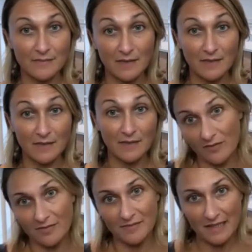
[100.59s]

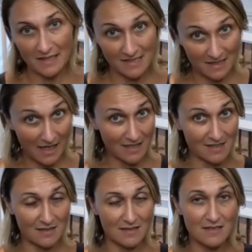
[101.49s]
love is the
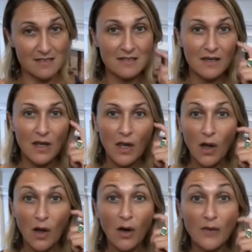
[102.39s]
essence
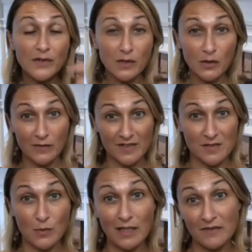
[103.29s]
of the universe
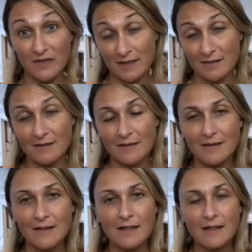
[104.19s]
we live in.
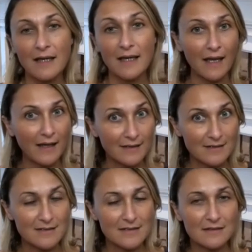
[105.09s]

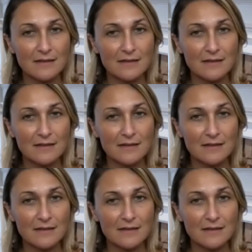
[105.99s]
And